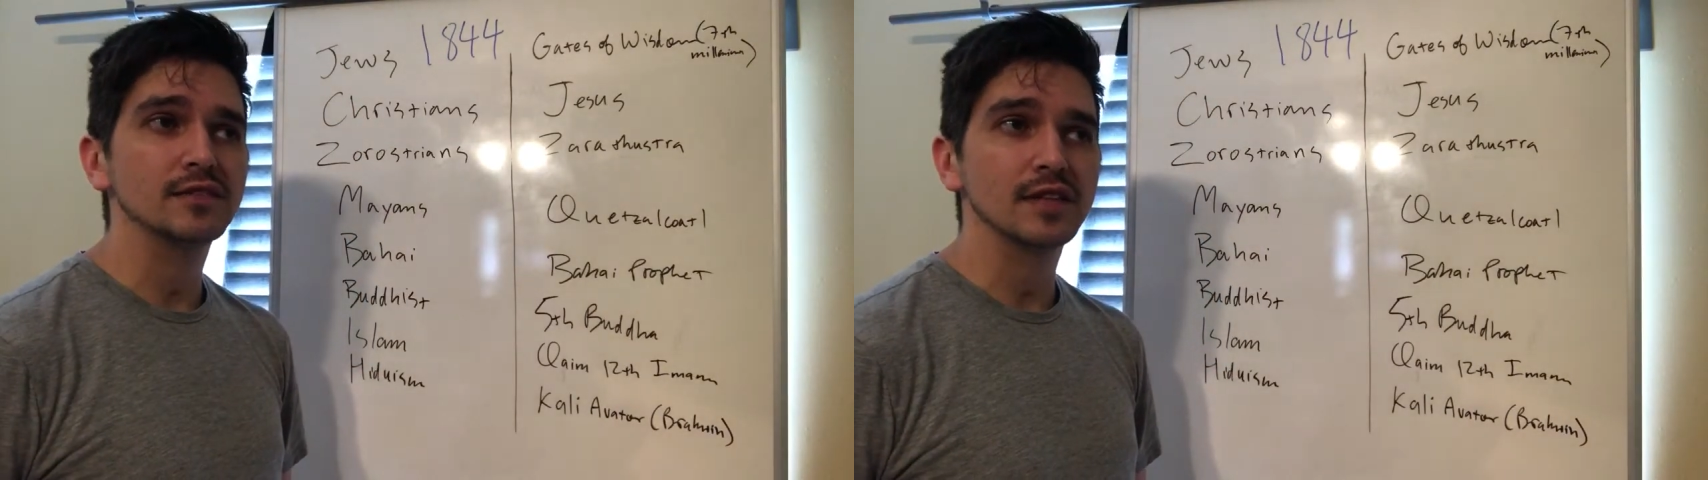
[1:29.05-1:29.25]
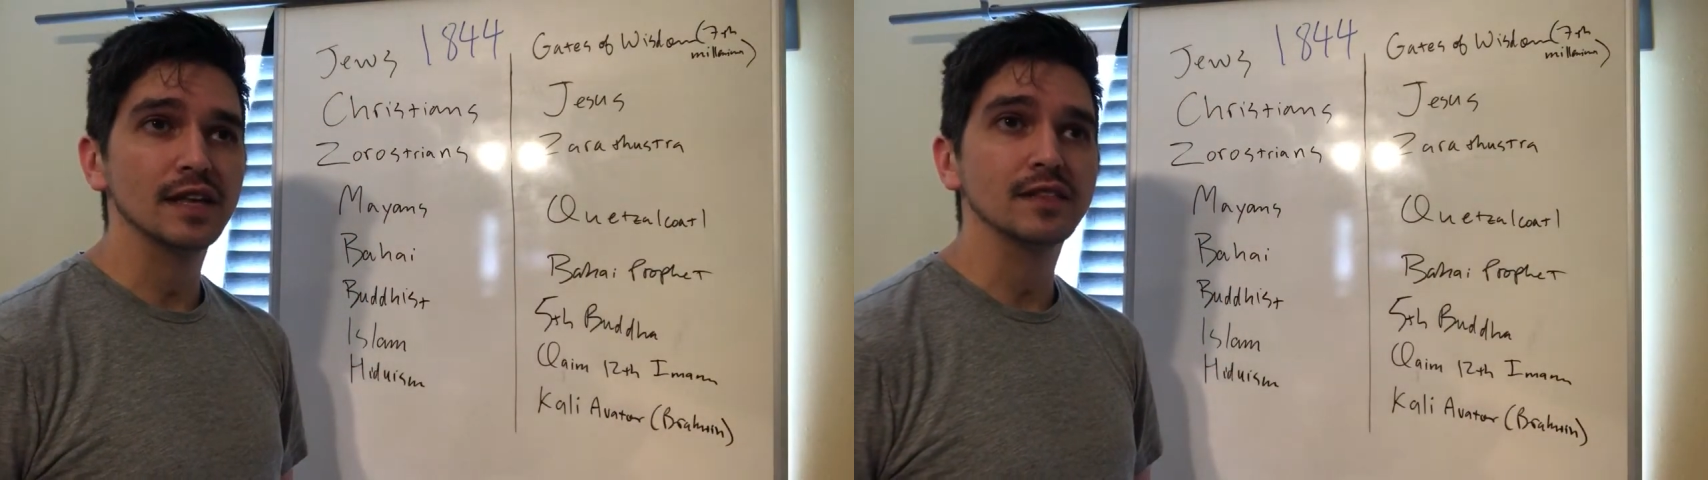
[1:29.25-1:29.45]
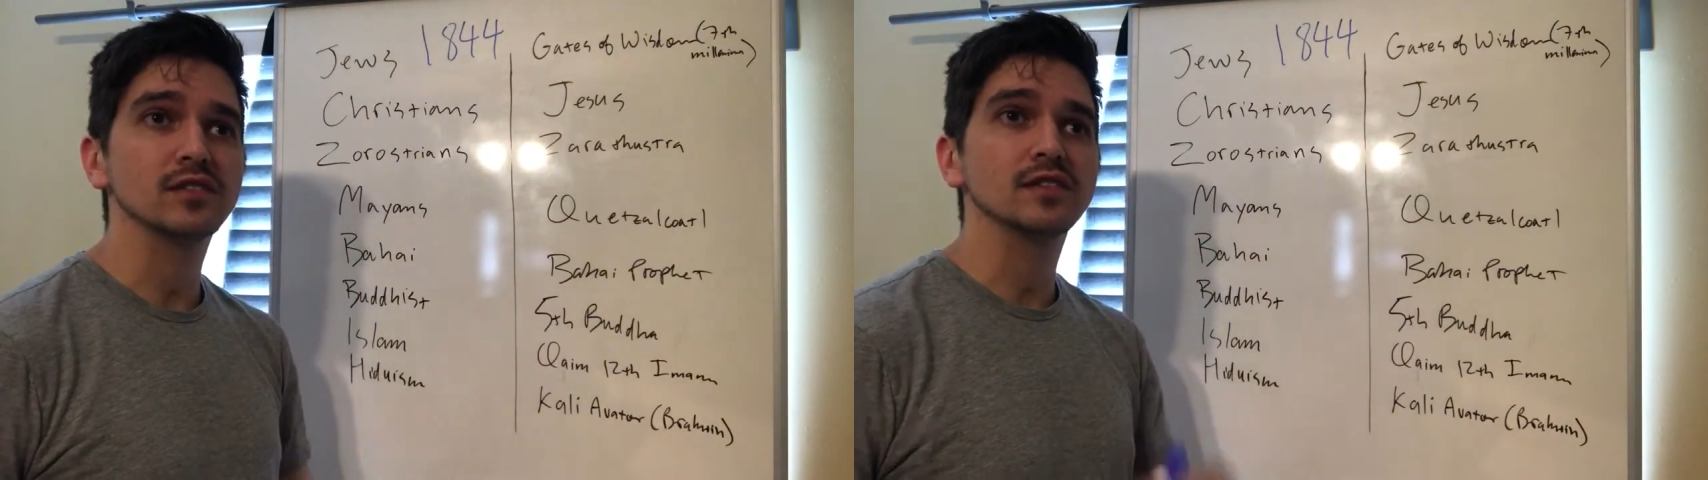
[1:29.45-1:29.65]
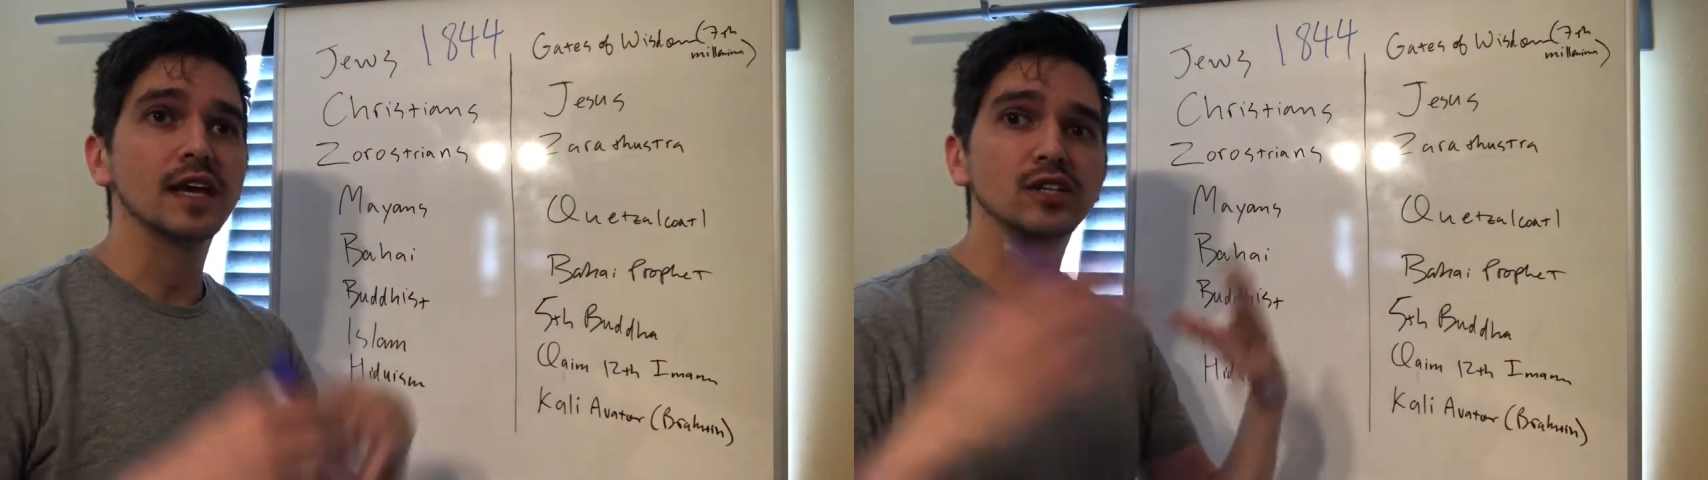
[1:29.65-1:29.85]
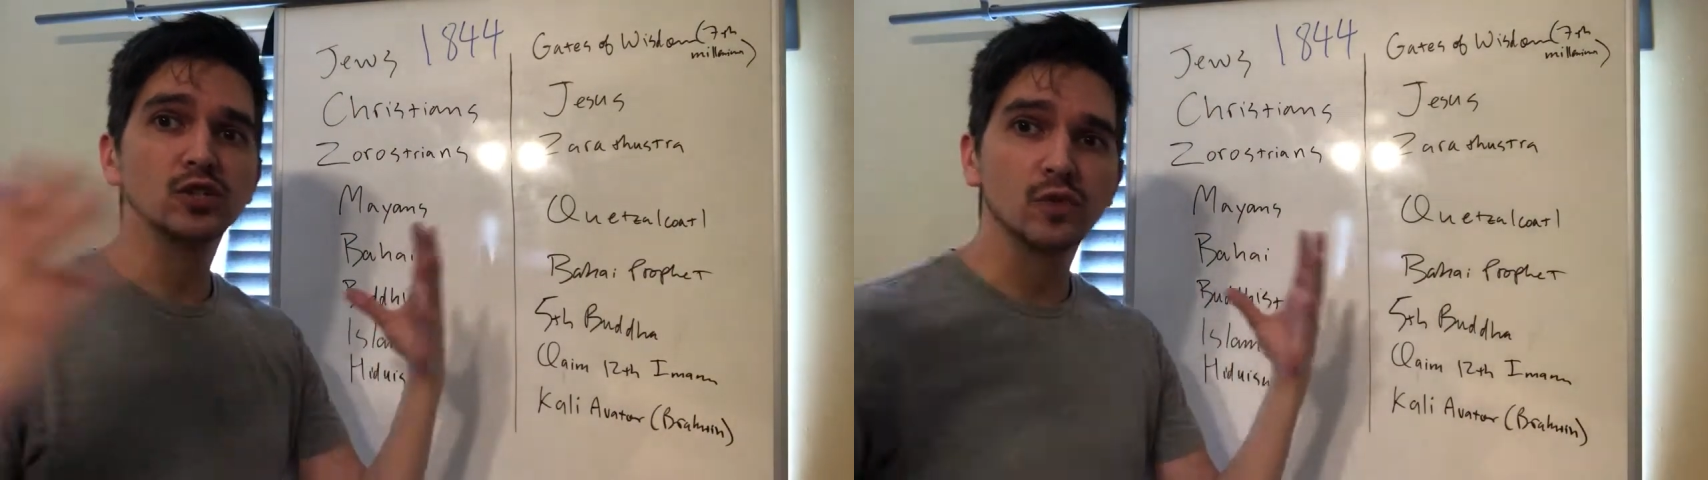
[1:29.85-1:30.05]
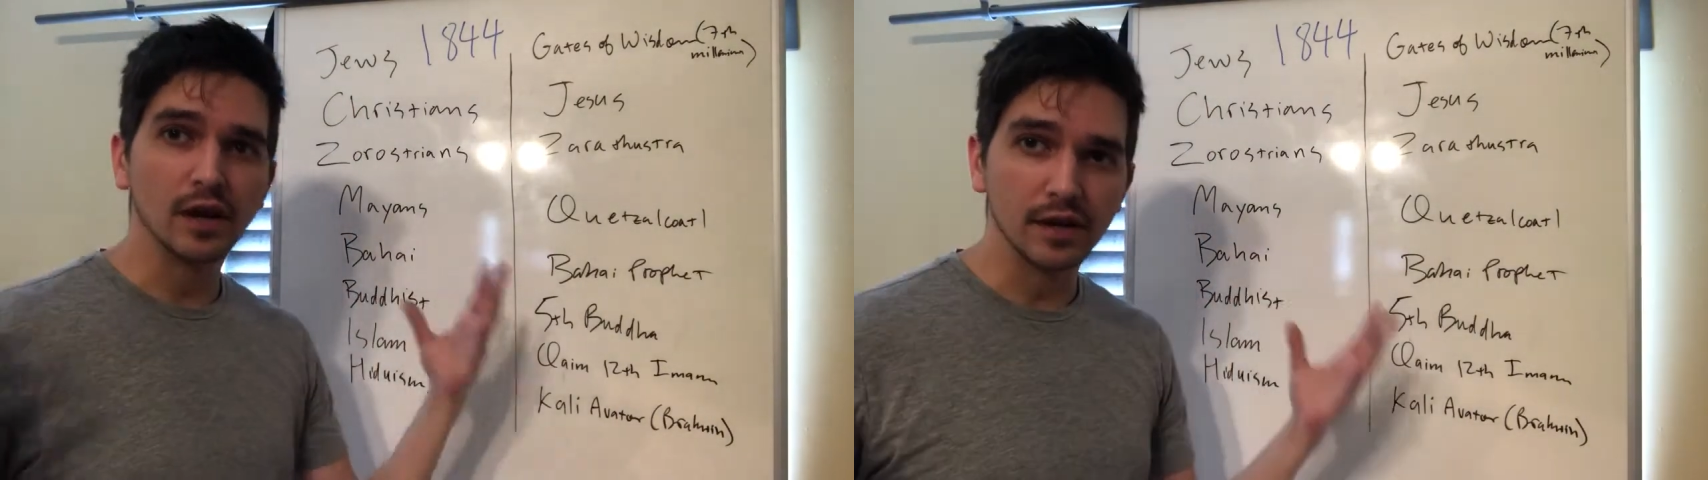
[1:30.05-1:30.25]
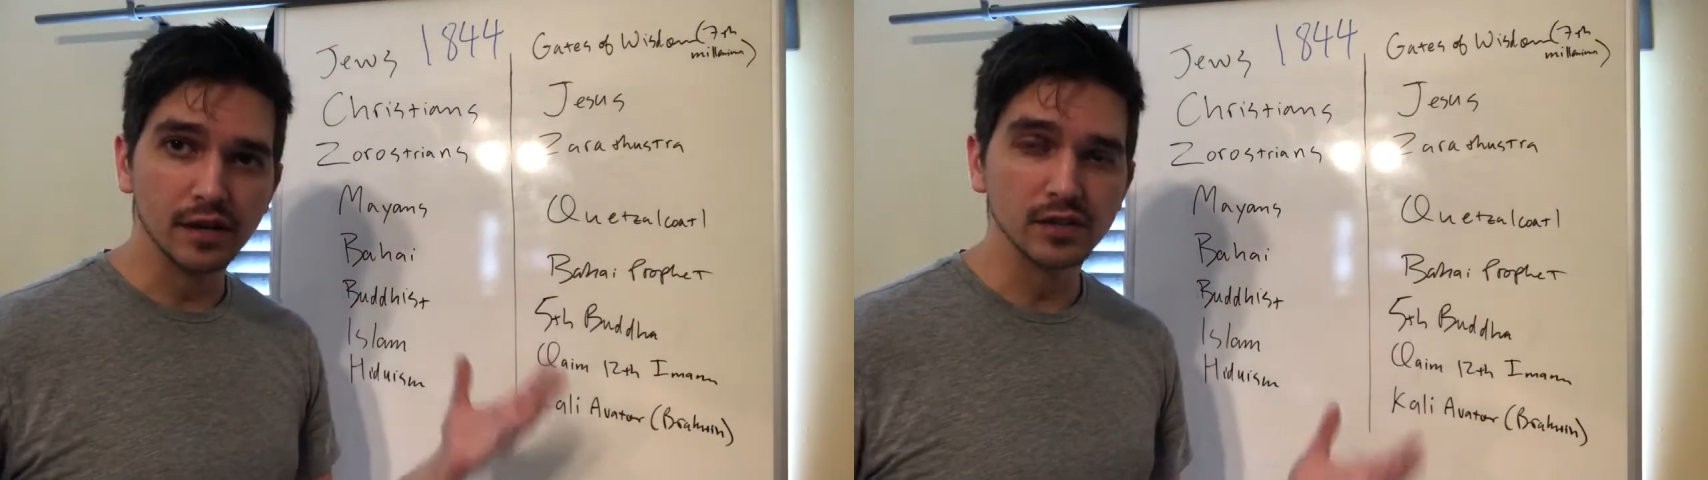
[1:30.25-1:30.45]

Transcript: then the sanctuary